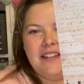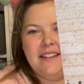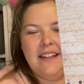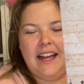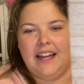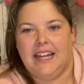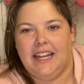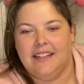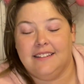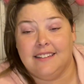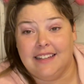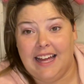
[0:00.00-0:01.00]
I
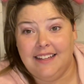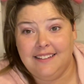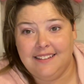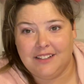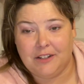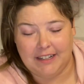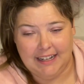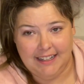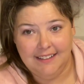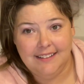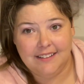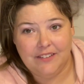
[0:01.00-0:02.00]
Celeste
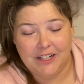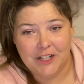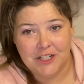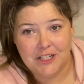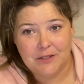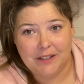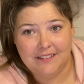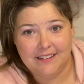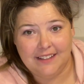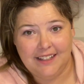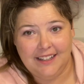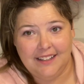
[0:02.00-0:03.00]
Creates finished this
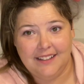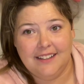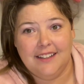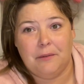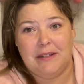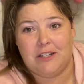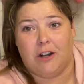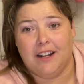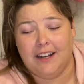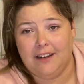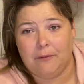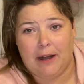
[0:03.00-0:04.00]
recently. We started
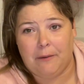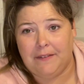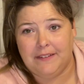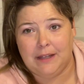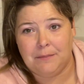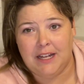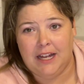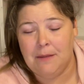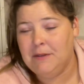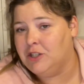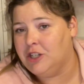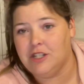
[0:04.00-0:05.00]
it right around the same time
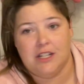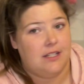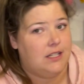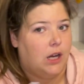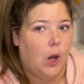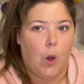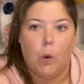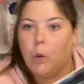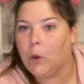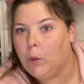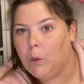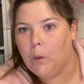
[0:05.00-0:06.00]
and she just
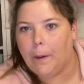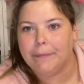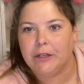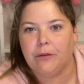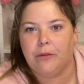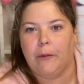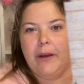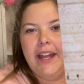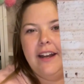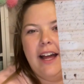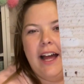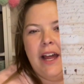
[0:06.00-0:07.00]
whew, blew through
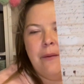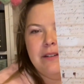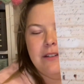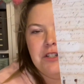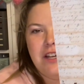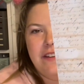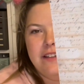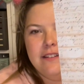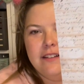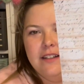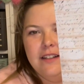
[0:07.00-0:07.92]
it. I was so jealous.